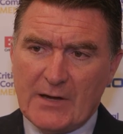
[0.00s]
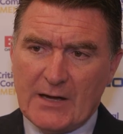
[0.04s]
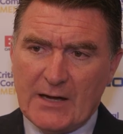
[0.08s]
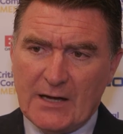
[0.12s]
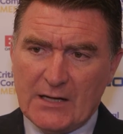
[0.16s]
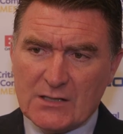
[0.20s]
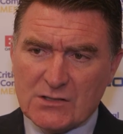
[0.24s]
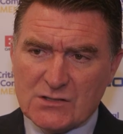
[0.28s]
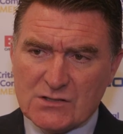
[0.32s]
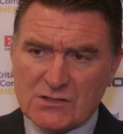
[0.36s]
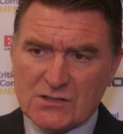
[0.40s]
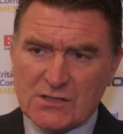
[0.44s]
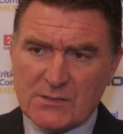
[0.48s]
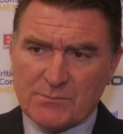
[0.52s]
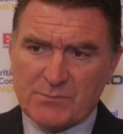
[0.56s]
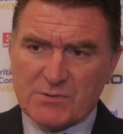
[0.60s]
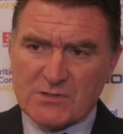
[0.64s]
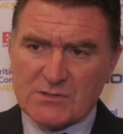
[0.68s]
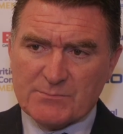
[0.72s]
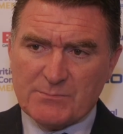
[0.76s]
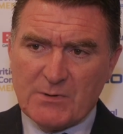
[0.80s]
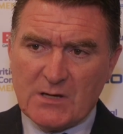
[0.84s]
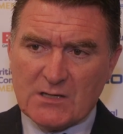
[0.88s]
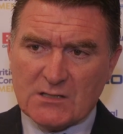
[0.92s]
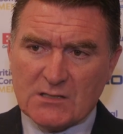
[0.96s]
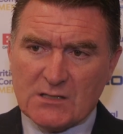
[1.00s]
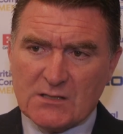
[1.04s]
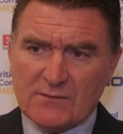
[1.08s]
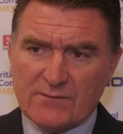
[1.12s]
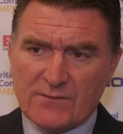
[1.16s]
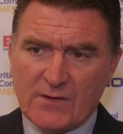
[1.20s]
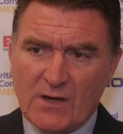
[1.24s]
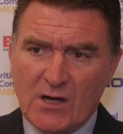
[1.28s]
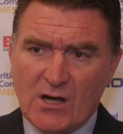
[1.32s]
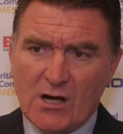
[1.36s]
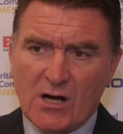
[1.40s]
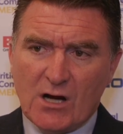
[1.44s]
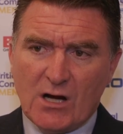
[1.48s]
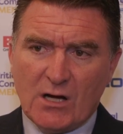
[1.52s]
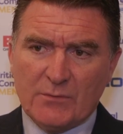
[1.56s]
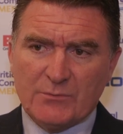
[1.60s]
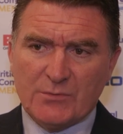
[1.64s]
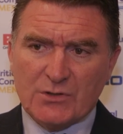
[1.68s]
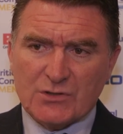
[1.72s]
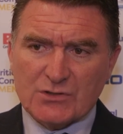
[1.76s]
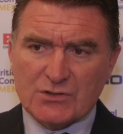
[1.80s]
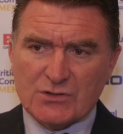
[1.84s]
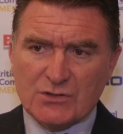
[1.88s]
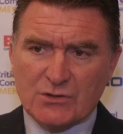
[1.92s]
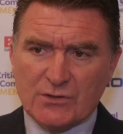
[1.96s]
agency perspective, I'm
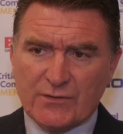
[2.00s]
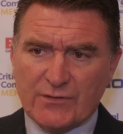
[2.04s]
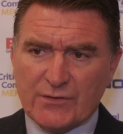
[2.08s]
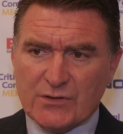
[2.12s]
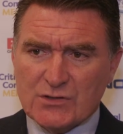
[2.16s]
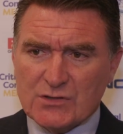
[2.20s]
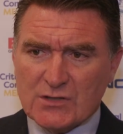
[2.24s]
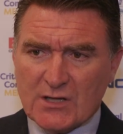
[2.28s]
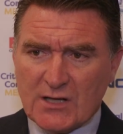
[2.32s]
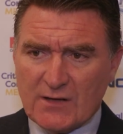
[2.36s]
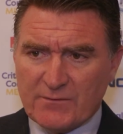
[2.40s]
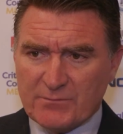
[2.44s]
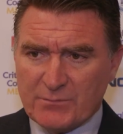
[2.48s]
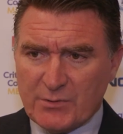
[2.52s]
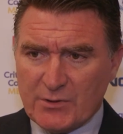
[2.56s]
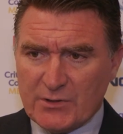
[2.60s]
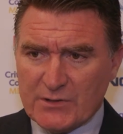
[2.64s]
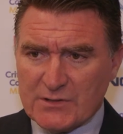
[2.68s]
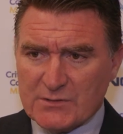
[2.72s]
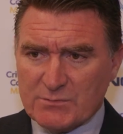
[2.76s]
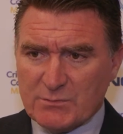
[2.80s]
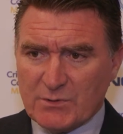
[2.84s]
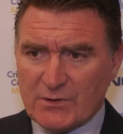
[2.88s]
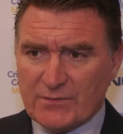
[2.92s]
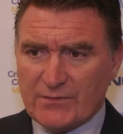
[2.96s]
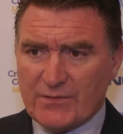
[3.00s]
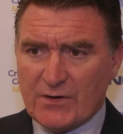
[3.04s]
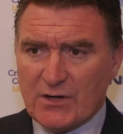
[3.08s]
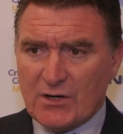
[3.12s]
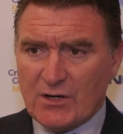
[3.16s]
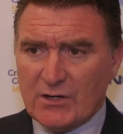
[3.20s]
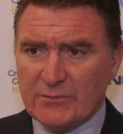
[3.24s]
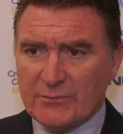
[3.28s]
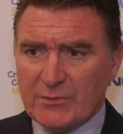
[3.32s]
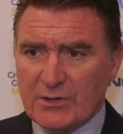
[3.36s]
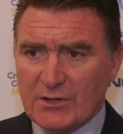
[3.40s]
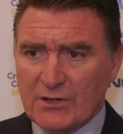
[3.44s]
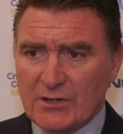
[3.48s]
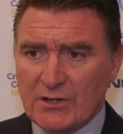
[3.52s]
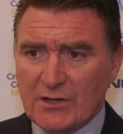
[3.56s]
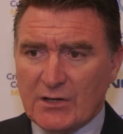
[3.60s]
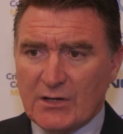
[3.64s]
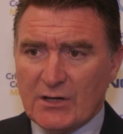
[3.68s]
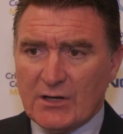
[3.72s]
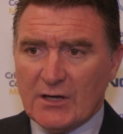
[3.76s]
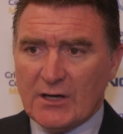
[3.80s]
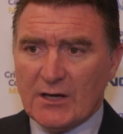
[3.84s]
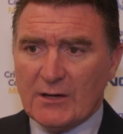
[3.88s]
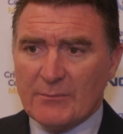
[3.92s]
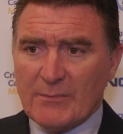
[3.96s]
not sure if we should have policemen or firemen
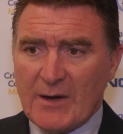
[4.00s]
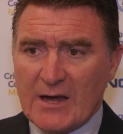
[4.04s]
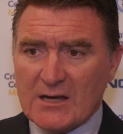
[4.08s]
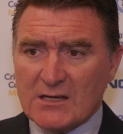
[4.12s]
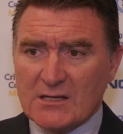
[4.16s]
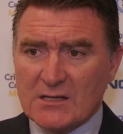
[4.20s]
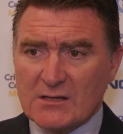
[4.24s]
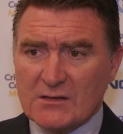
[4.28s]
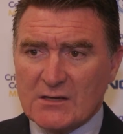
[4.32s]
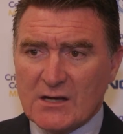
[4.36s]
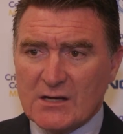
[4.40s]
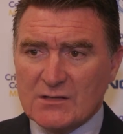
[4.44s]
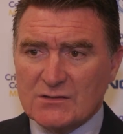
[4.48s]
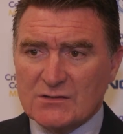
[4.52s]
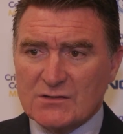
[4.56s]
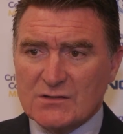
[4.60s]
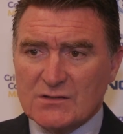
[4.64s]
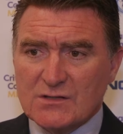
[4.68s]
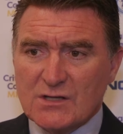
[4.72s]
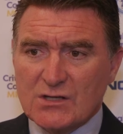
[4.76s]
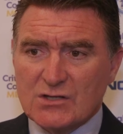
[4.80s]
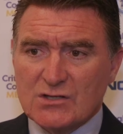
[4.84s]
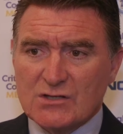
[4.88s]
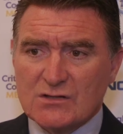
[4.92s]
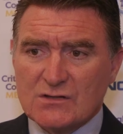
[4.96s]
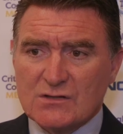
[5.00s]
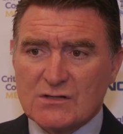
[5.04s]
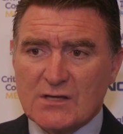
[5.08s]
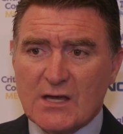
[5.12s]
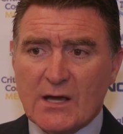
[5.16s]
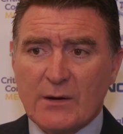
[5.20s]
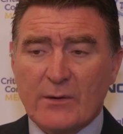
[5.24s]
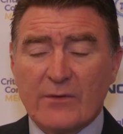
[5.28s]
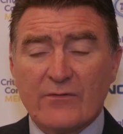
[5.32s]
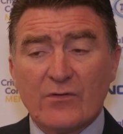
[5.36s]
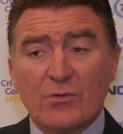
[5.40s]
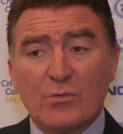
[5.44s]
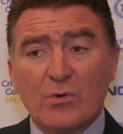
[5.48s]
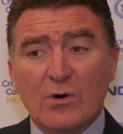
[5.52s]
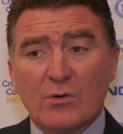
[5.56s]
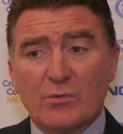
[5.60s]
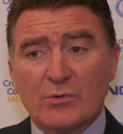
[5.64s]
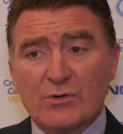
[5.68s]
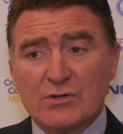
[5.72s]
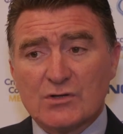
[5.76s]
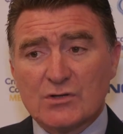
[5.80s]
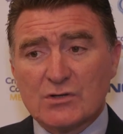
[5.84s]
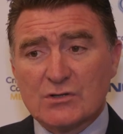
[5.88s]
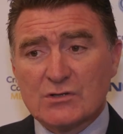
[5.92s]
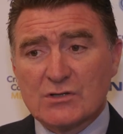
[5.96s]
making those decisions. However, what
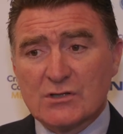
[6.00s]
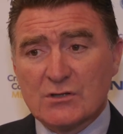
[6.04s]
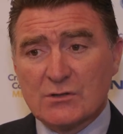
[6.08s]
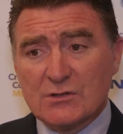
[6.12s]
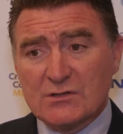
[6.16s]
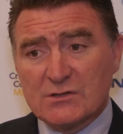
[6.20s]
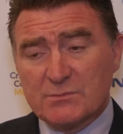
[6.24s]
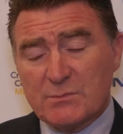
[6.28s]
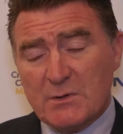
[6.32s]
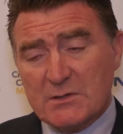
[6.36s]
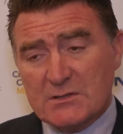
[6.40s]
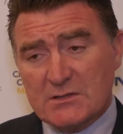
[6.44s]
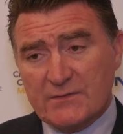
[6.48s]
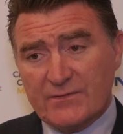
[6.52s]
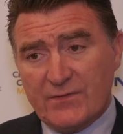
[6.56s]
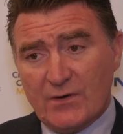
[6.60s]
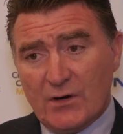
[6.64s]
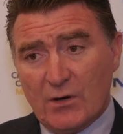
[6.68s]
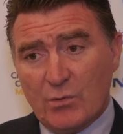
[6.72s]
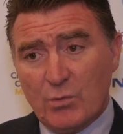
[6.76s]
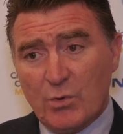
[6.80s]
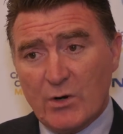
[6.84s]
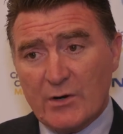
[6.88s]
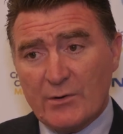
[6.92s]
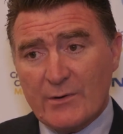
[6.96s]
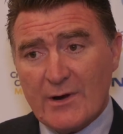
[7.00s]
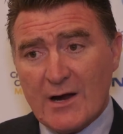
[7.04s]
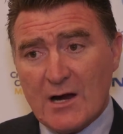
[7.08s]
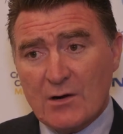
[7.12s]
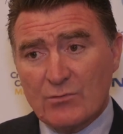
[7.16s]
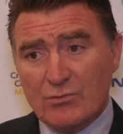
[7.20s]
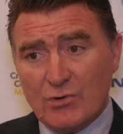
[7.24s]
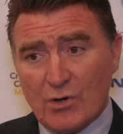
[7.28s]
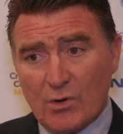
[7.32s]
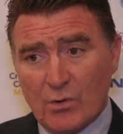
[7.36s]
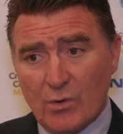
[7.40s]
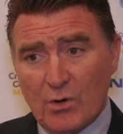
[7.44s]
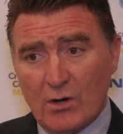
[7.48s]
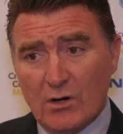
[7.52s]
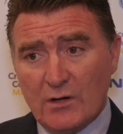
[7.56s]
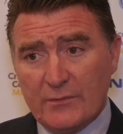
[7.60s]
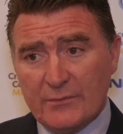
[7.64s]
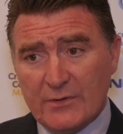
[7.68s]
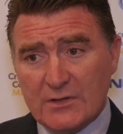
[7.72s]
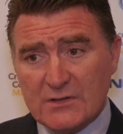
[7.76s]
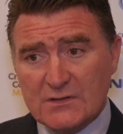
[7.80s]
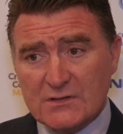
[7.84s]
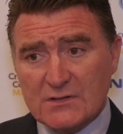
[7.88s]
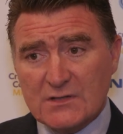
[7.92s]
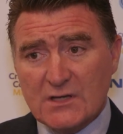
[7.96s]
we should do is specify what are our
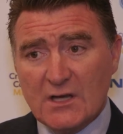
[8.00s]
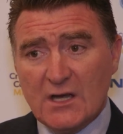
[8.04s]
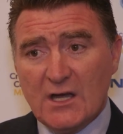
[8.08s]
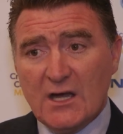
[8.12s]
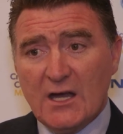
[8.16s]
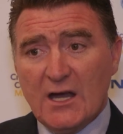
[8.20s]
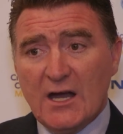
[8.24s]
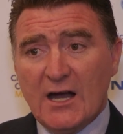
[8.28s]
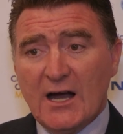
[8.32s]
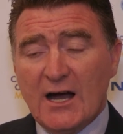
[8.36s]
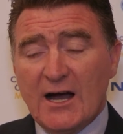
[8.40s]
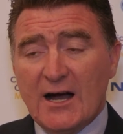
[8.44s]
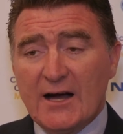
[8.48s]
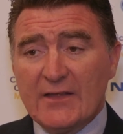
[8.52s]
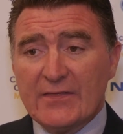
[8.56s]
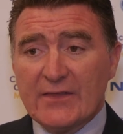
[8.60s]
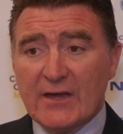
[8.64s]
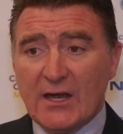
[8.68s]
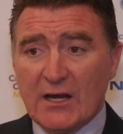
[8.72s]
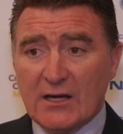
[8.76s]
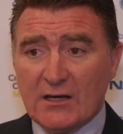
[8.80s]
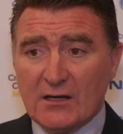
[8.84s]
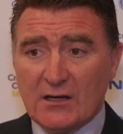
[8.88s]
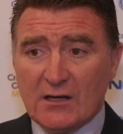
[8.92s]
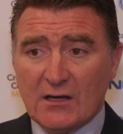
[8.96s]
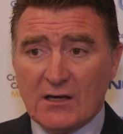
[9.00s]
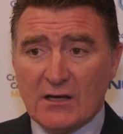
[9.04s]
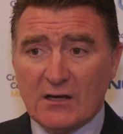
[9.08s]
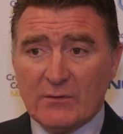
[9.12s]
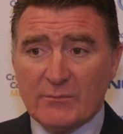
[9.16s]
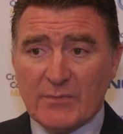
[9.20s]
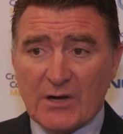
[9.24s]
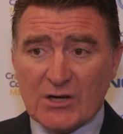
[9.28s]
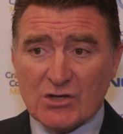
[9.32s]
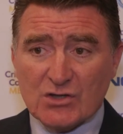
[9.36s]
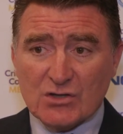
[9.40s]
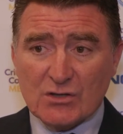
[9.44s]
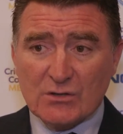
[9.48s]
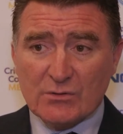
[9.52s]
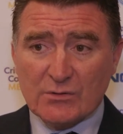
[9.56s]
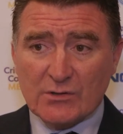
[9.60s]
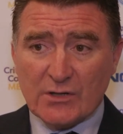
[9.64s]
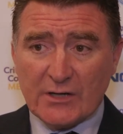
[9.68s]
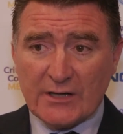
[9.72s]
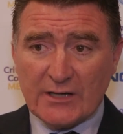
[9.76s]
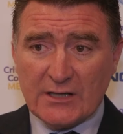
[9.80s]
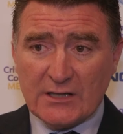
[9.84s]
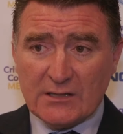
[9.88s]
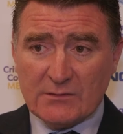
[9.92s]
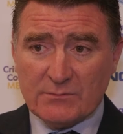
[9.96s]
requirements and then make sure we've
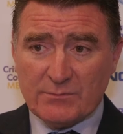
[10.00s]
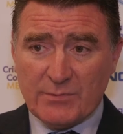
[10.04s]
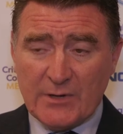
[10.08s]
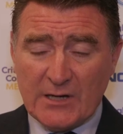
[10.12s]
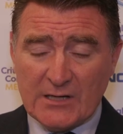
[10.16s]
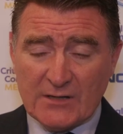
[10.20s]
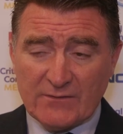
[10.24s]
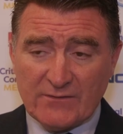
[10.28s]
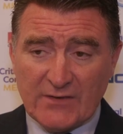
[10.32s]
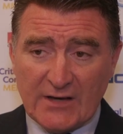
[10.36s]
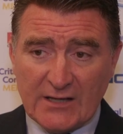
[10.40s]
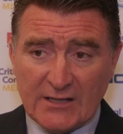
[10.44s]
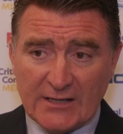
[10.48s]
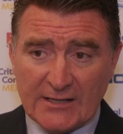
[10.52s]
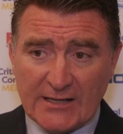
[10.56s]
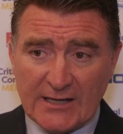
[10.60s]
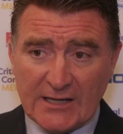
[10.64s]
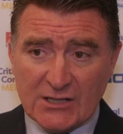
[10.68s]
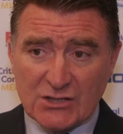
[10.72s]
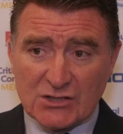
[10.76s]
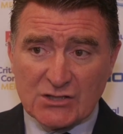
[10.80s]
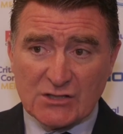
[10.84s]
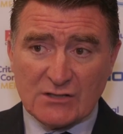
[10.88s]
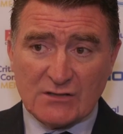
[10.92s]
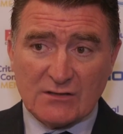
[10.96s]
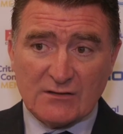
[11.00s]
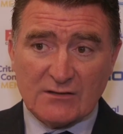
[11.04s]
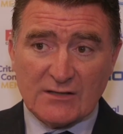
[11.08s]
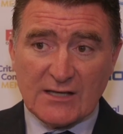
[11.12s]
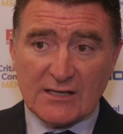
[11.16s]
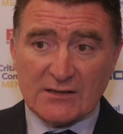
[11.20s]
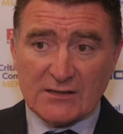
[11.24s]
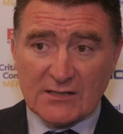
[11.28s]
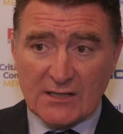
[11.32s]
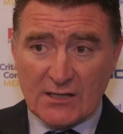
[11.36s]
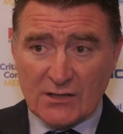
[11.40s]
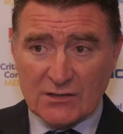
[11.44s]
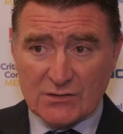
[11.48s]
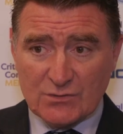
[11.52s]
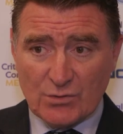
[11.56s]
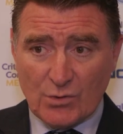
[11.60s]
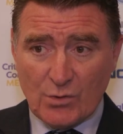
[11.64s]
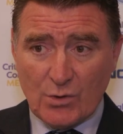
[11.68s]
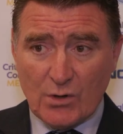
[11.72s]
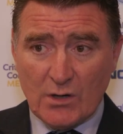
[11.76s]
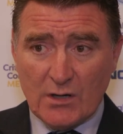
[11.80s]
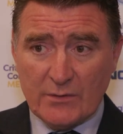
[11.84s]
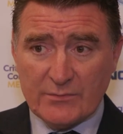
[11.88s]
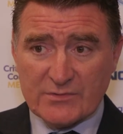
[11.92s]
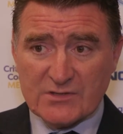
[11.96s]
got independent validation that those
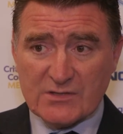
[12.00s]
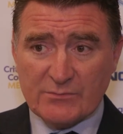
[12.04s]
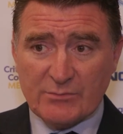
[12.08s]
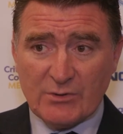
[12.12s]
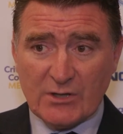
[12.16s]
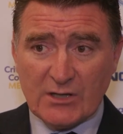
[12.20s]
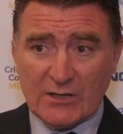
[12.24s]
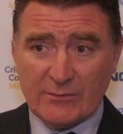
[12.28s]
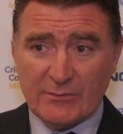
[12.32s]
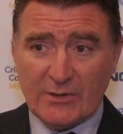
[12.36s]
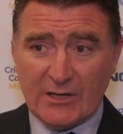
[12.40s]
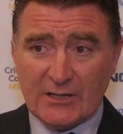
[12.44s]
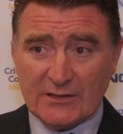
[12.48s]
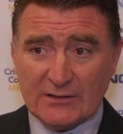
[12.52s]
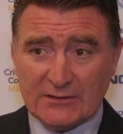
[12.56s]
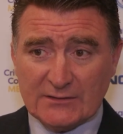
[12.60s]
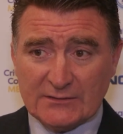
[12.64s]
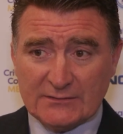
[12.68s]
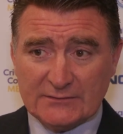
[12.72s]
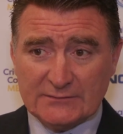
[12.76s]
requirements are being met.